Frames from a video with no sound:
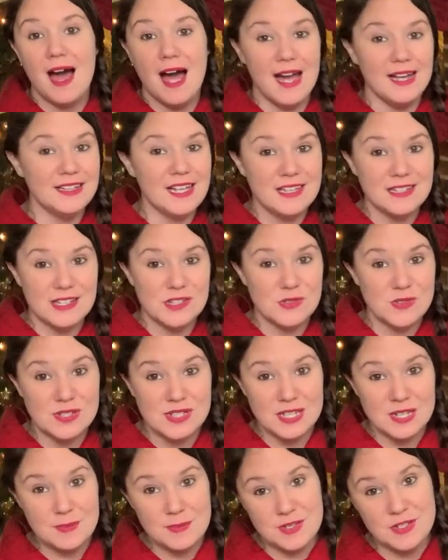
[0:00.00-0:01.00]
I thought this was
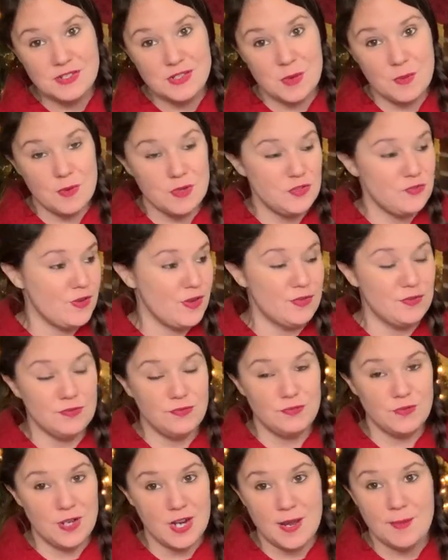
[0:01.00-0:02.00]
gonna be so much fun
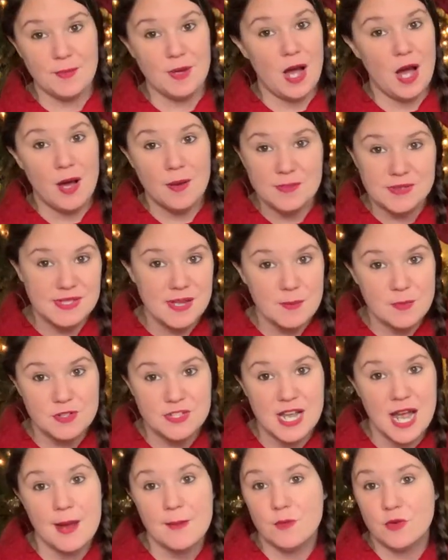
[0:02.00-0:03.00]
for him come
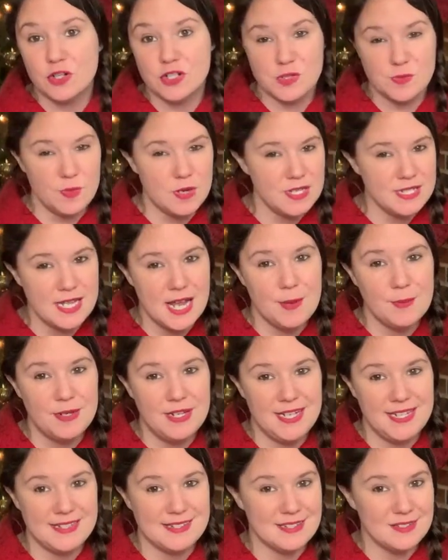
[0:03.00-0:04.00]
summertime or springtime
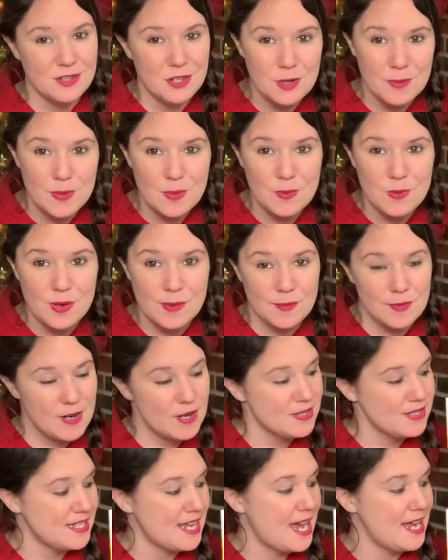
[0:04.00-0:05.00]
when it gets a little bit warmer
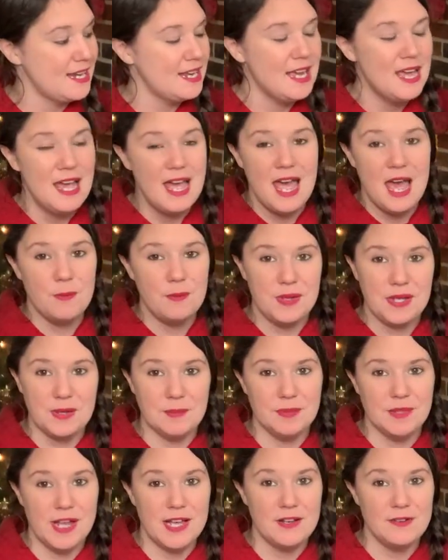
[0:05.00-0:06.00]
outside and we
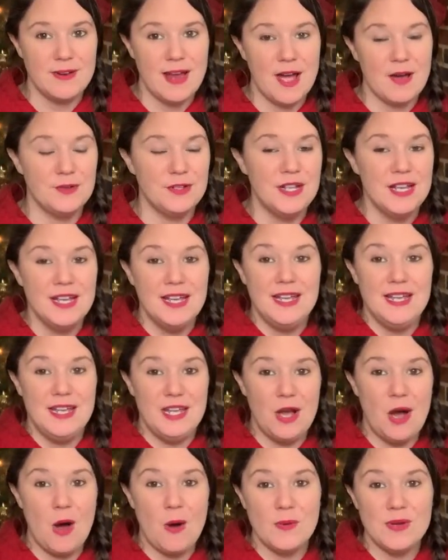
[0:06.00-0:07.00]
can play around.
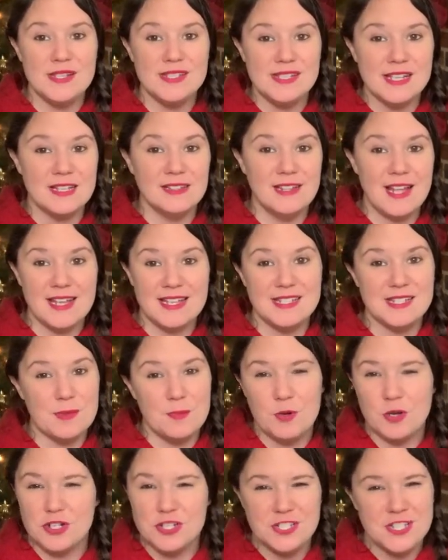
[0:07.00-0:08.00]
He always likes to
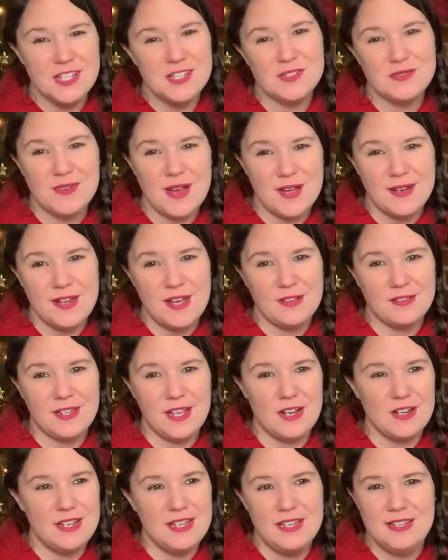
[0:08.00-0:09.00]
push things around out
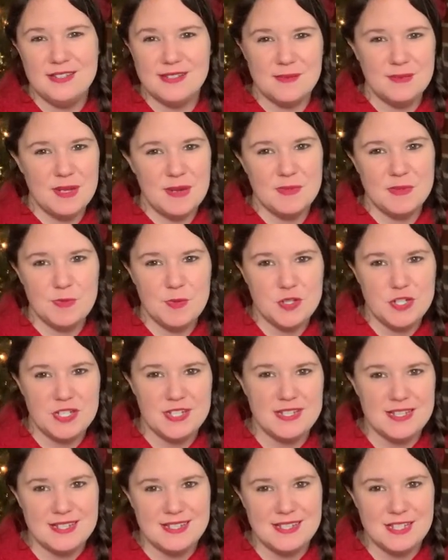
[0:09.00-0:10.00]
there. He sometimes
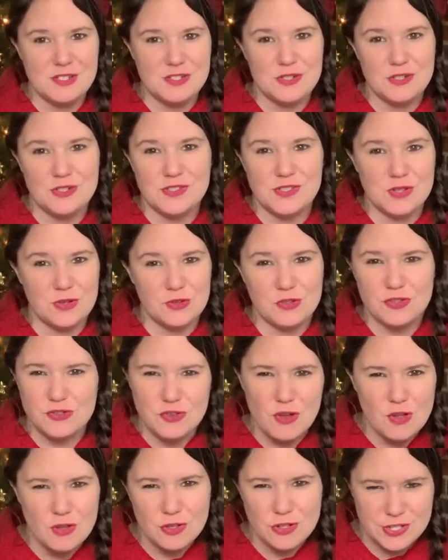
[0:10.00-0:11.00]
pushes his sister's little
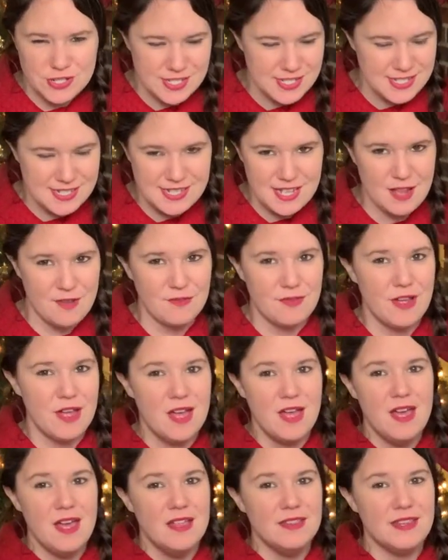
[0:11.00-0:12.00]
strollers and stuff
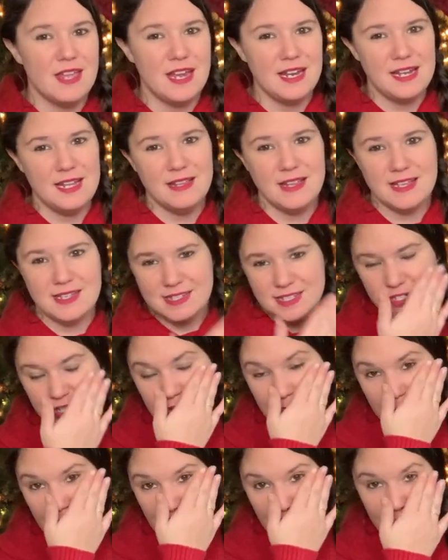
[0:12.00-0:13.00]
that he likes to
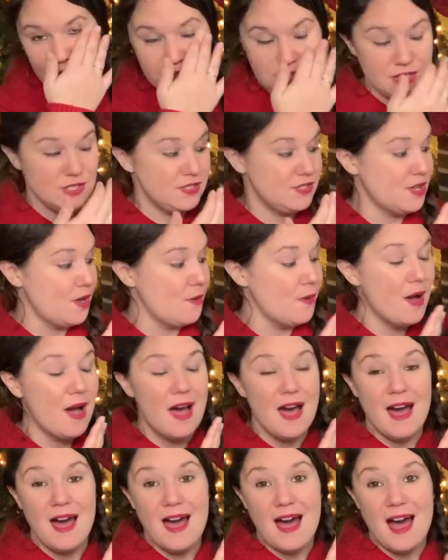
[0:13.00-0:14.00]
just play with. So
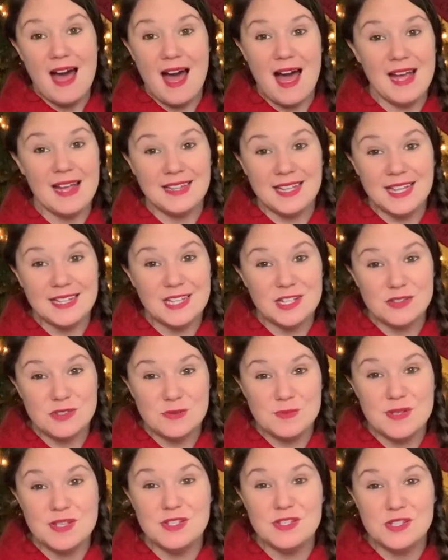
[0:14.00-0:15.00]
I thought this
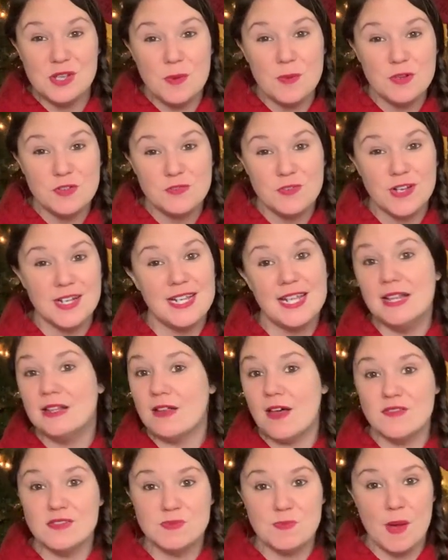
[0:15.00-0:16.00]
would be so much fun. He
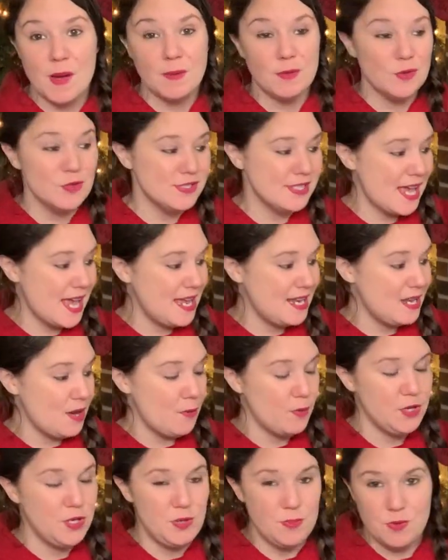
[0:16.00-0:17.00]
loves bubbles, and
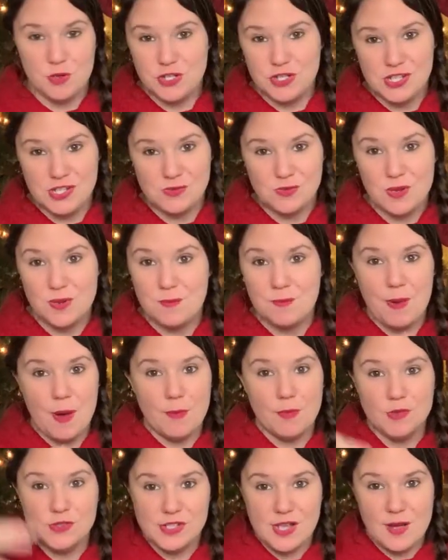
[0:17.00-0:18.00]
when you push this one,
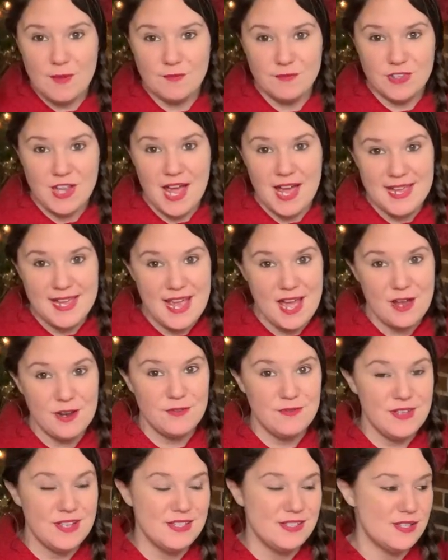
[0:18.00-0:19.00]
bubbles come flying
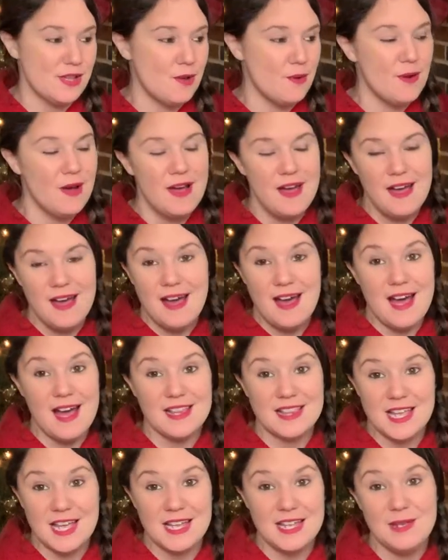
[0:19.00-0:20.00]
of it. So I
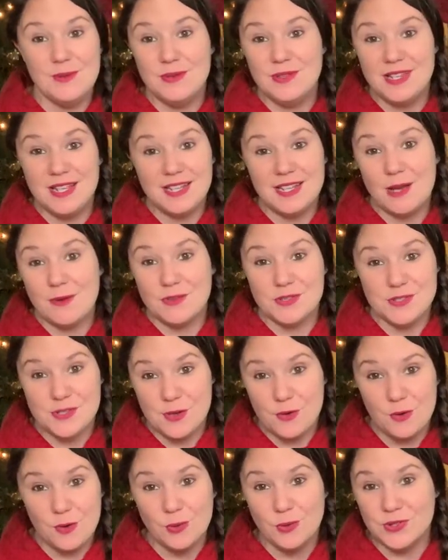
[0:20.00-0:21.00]
thought he would think that was
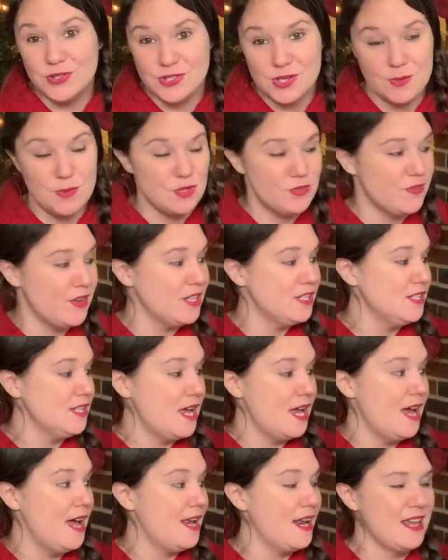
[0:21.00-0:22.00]
so cool and so much fun.
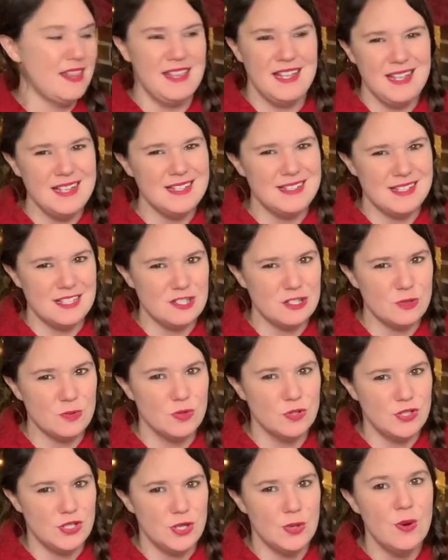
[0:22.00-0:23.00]
And I think his sister
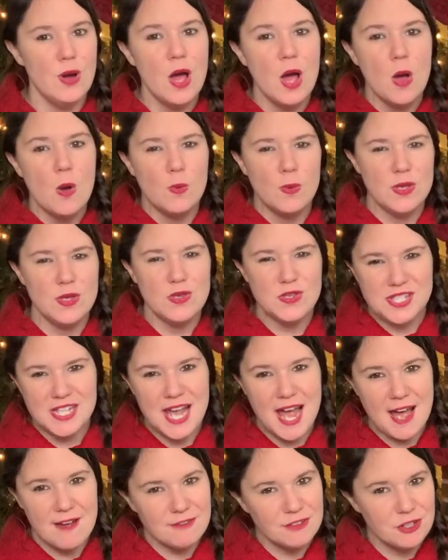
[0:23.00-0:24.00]
will too. We used to
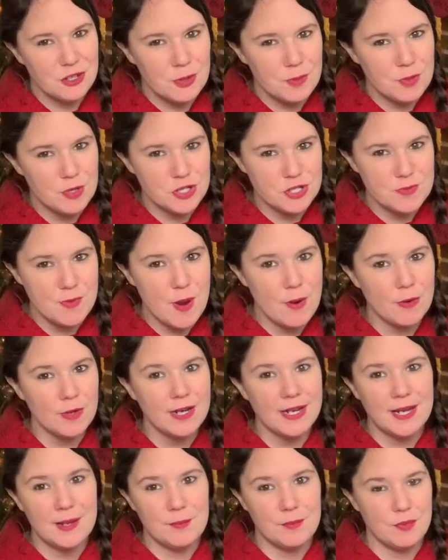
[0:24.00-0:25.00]
have a little push mower.
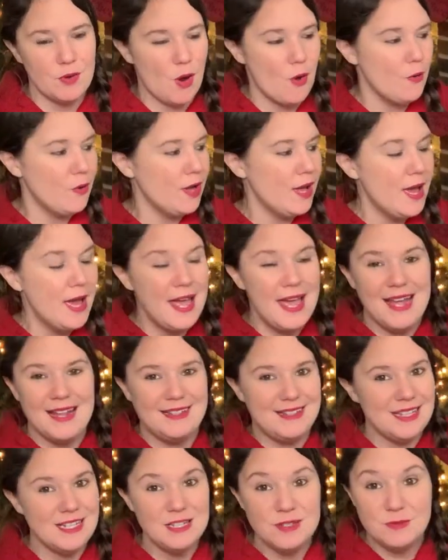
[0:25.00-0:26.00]
It broke.
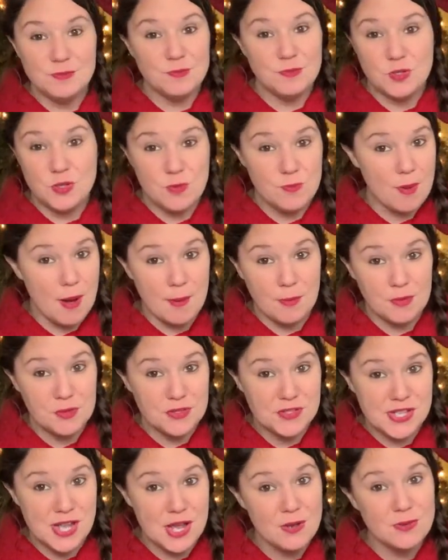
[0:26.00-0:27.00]
It didn't do
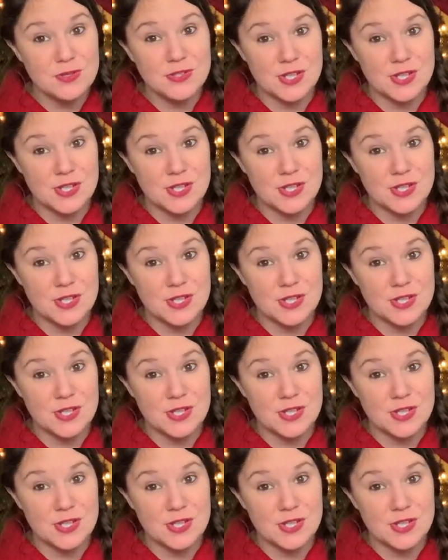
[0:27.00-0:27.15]
bubbles though.